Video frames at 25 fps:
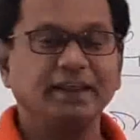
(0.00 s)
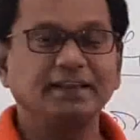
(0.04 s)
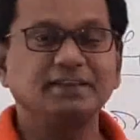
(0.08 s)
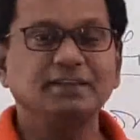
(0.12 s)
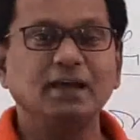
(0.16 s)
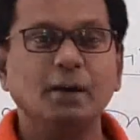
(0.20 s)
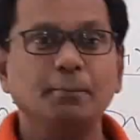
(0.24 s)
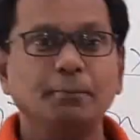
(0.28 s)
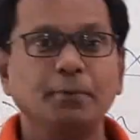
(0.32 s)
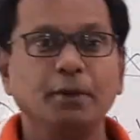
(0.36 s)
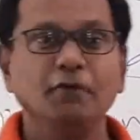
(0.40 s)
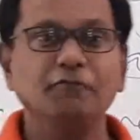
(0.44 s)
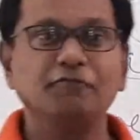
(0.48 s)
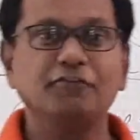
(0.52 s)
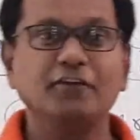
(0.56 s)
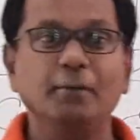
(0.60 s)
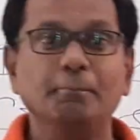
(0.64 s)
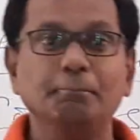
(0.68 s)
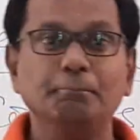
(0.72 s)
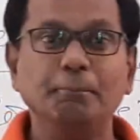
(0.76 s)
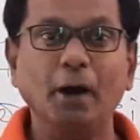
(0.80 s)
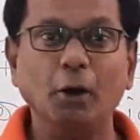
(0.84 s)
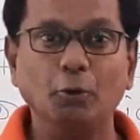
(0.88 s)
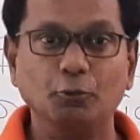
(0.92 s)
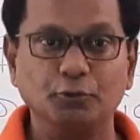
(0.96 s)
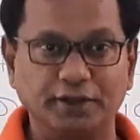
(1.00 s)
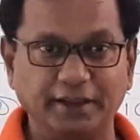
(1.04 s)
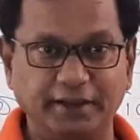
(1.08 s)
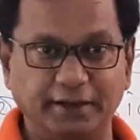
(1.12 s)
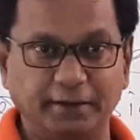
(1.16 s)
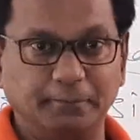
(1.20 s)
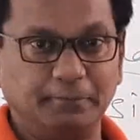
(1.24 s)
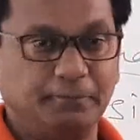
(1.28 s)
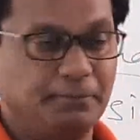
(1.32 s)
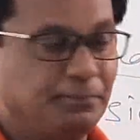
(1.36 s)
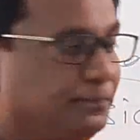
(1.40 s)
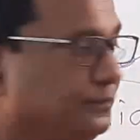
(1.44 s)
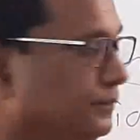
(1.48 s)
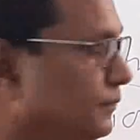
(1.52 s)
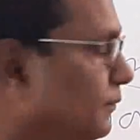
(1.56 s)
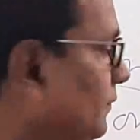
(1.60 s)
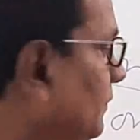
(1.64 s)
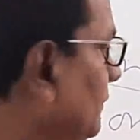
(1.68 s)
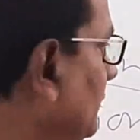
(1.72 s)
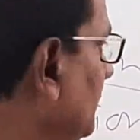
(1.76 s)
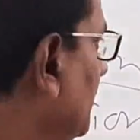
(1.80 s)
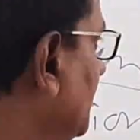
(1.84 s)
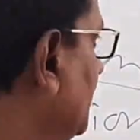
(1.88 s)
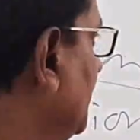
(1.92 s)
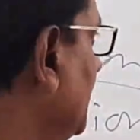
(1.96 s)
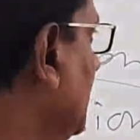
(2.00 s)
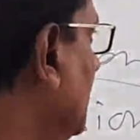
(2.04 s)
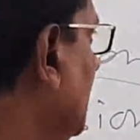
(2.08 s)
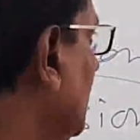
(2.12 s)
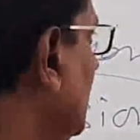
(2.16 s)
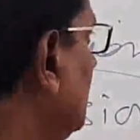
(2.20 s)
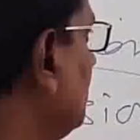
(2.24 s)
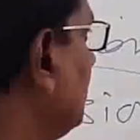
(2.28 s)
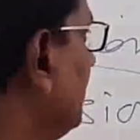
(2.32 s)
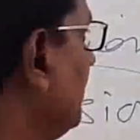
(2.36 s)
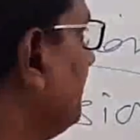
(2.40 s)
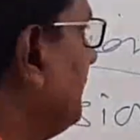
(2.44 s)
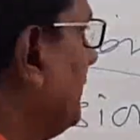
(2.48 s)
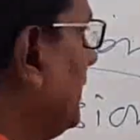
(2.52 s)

example of compounding. Here we